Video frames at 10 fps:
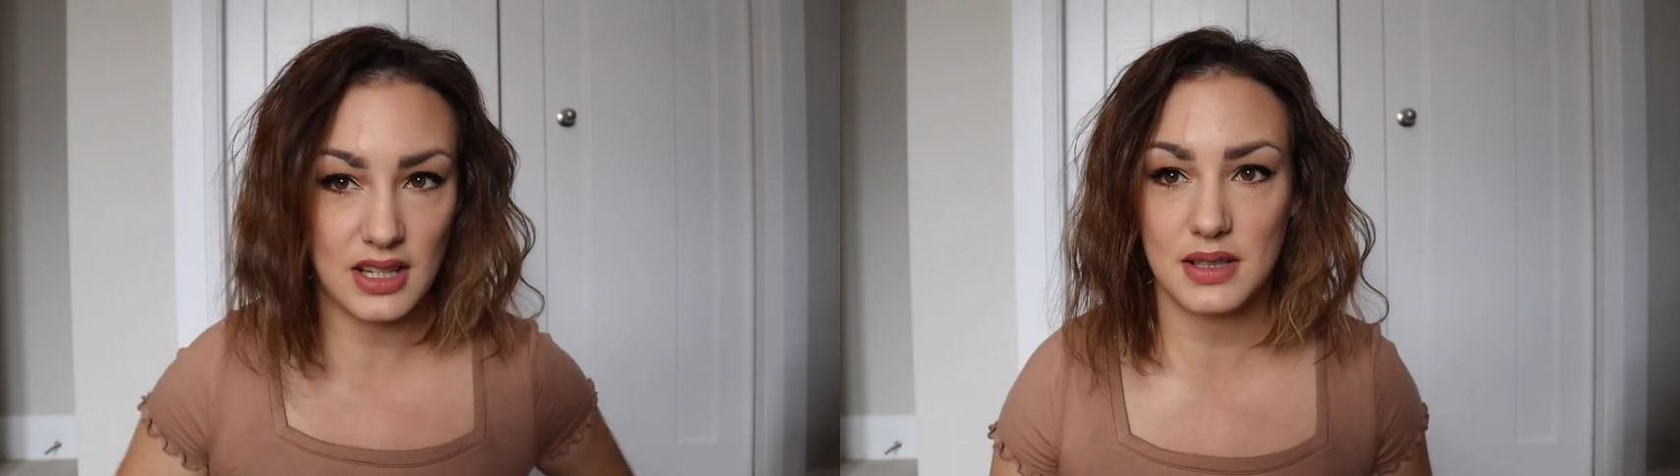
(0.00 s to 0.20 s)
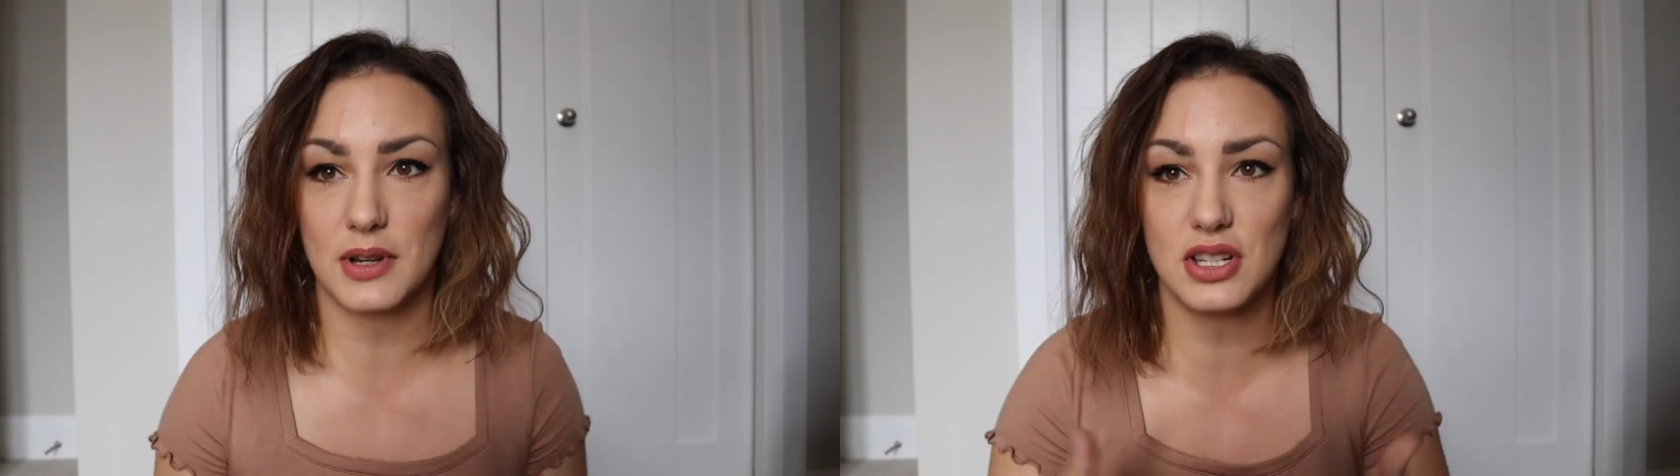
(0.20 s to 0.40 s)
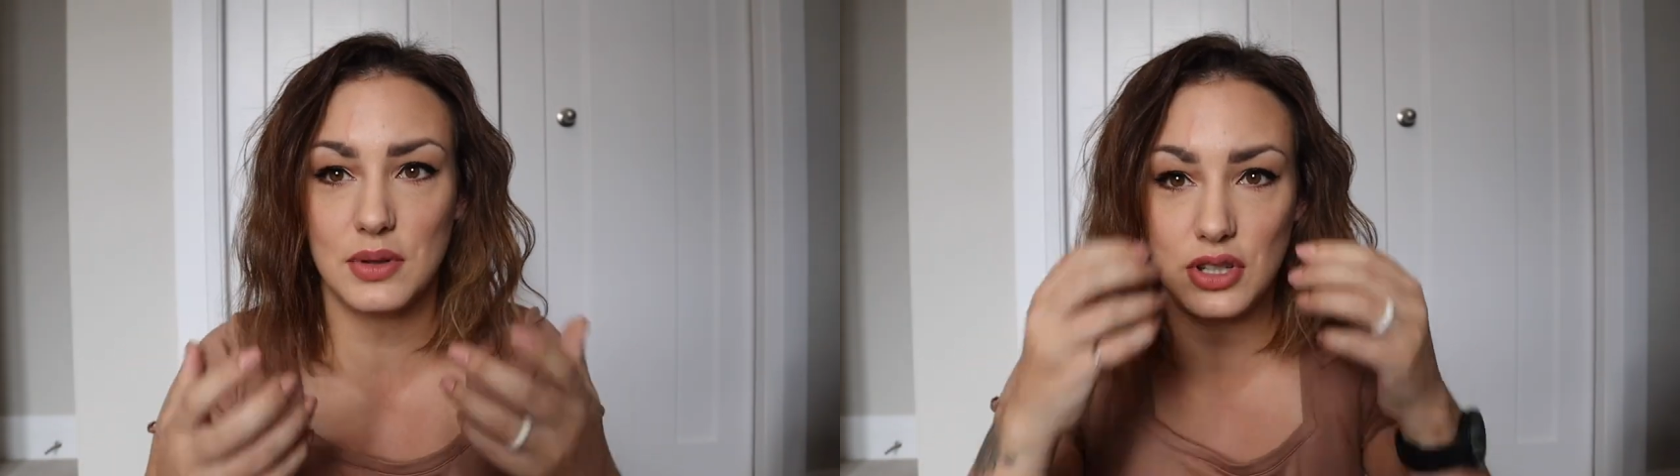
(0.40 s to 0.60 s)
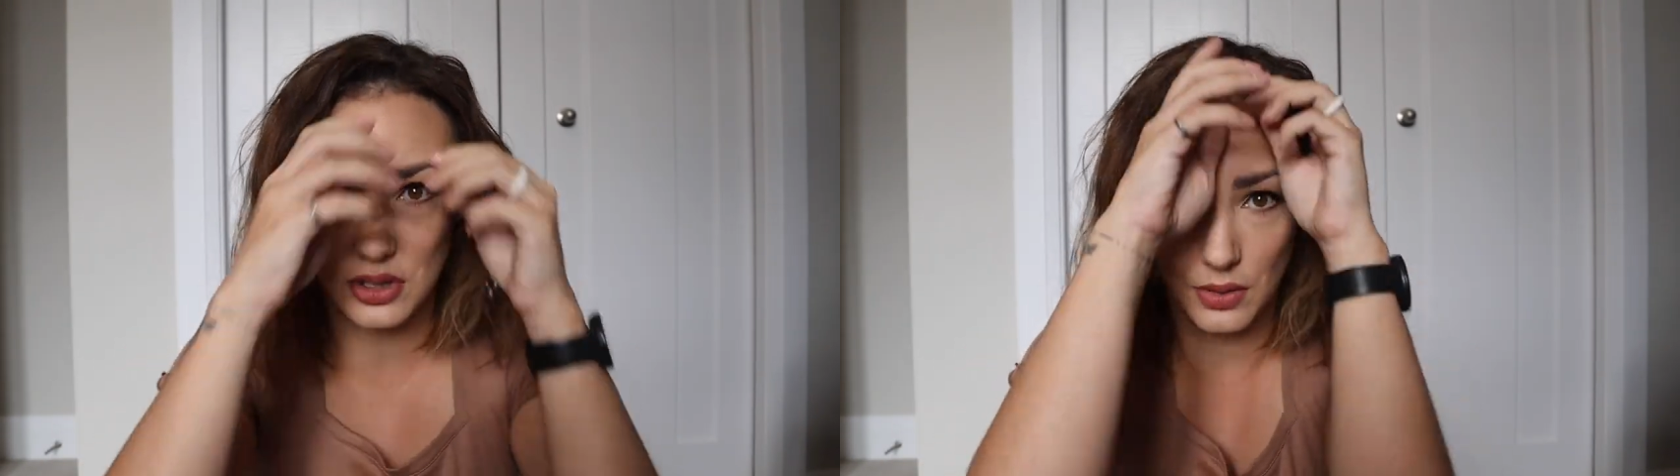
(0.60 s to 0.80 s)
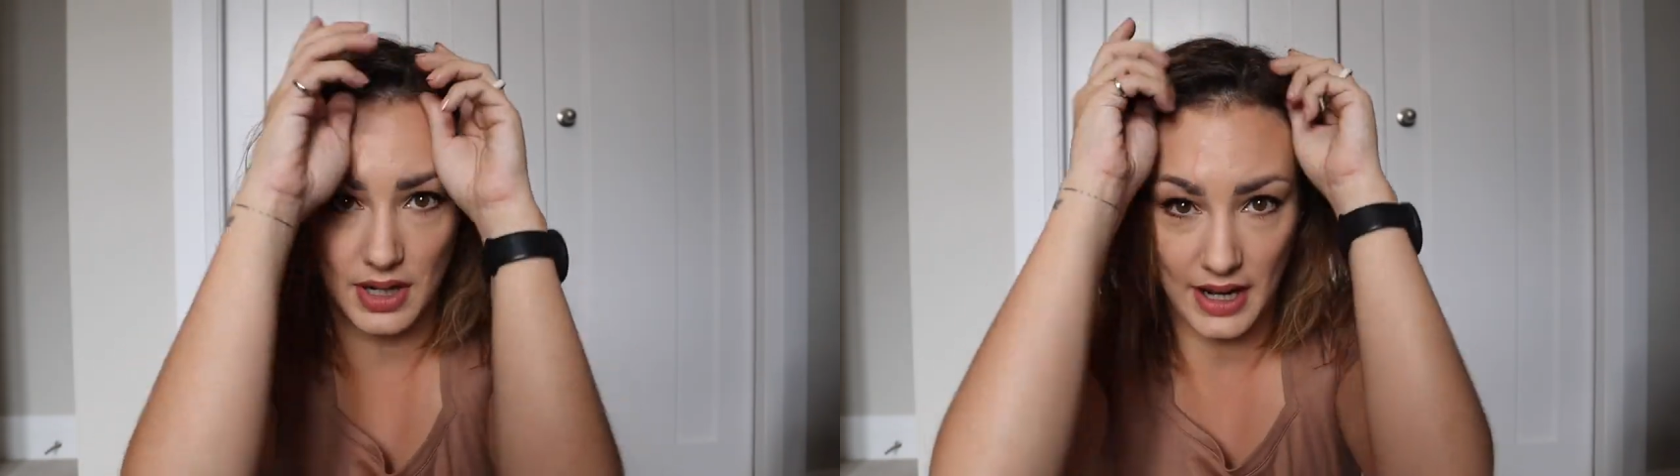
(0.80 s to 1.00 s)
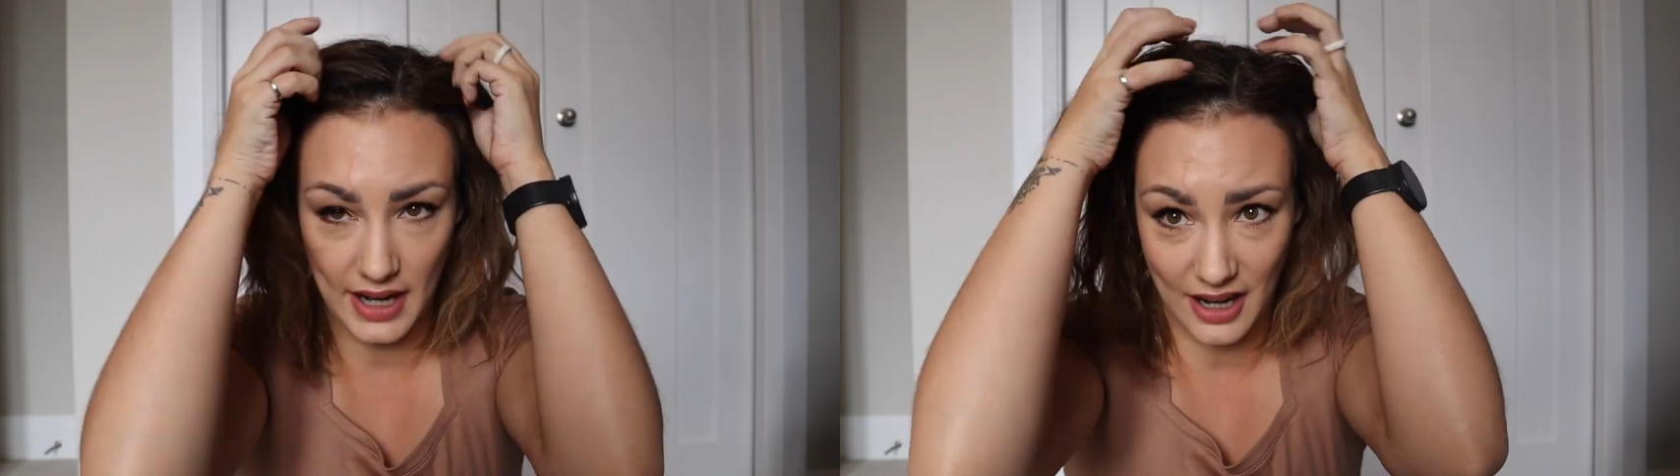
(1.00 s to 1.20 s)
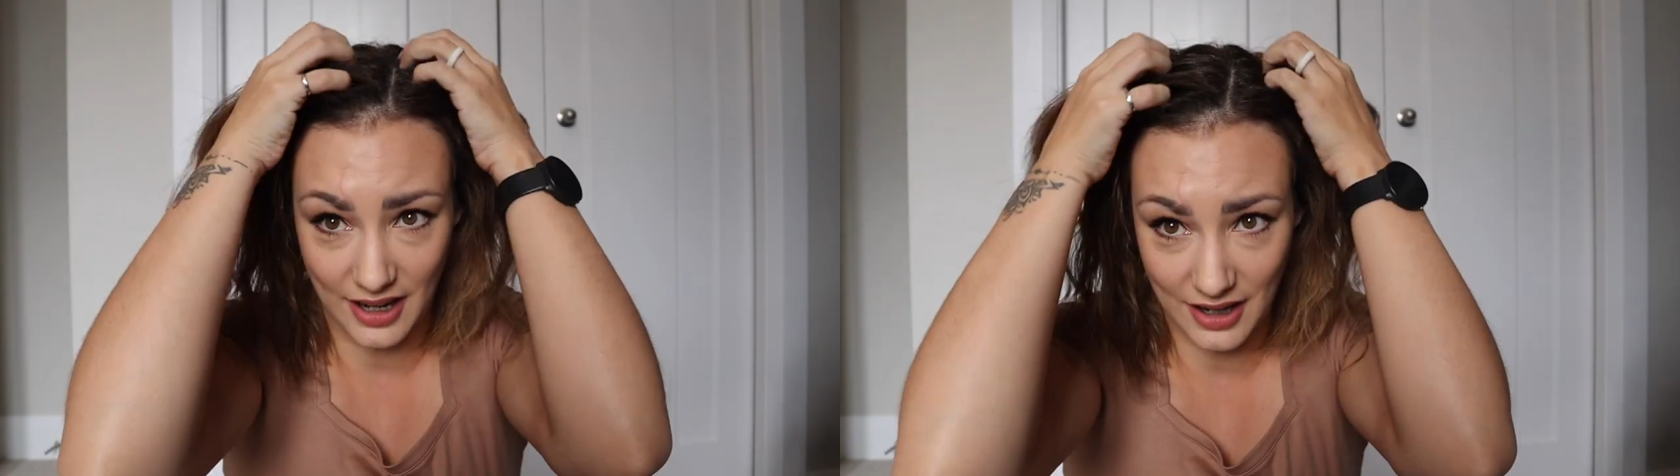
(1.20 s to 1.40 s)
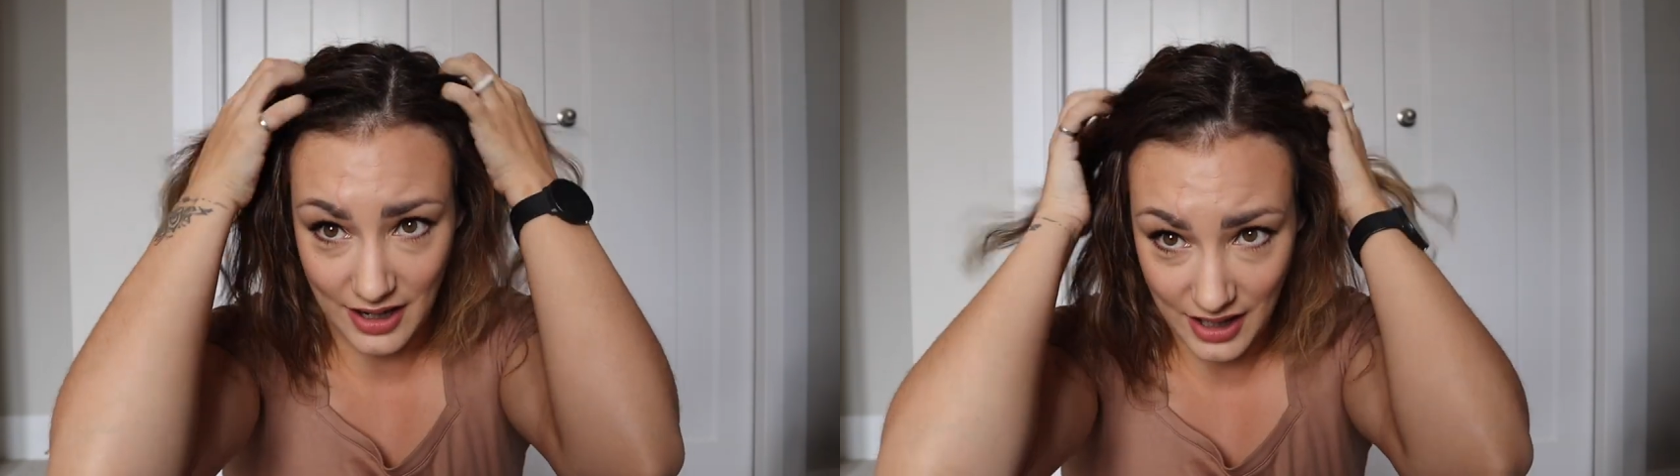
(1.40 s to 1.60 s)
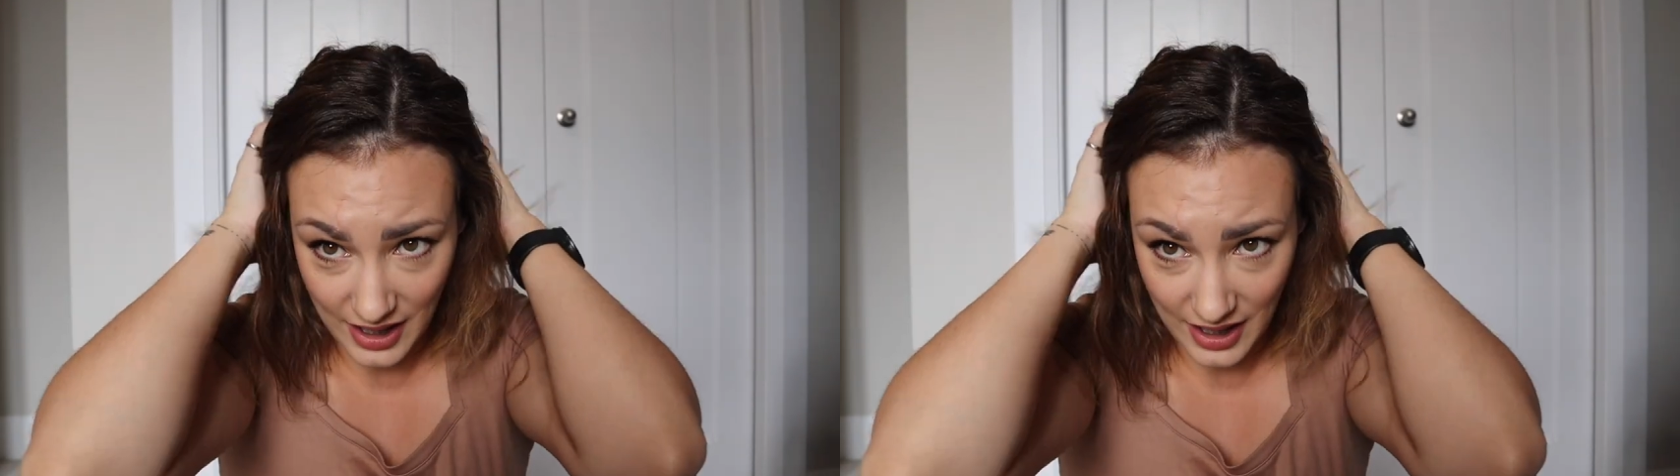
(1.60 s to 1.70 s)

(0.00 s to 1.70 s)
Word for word: especially with short hair,